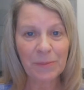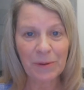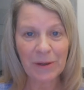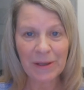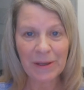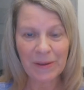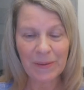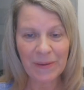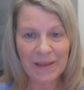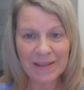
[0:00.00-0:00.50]
bring
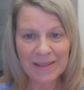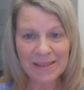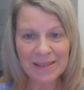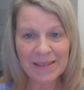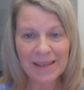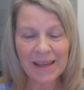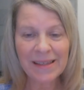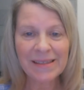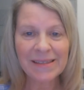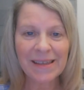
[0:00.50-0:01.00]
you
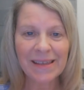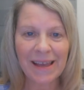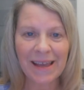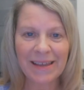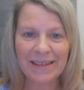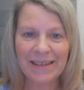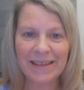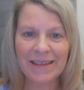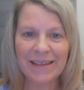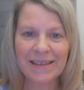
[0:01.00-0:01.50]
insights,
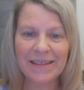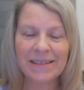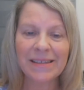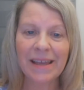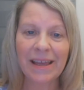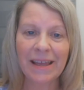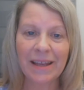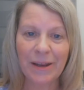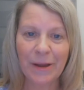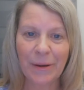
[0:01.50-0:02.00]
ideas,
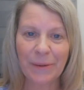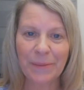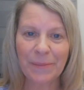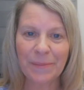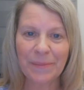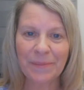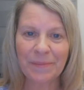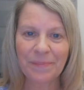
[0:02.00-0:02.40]
and hope.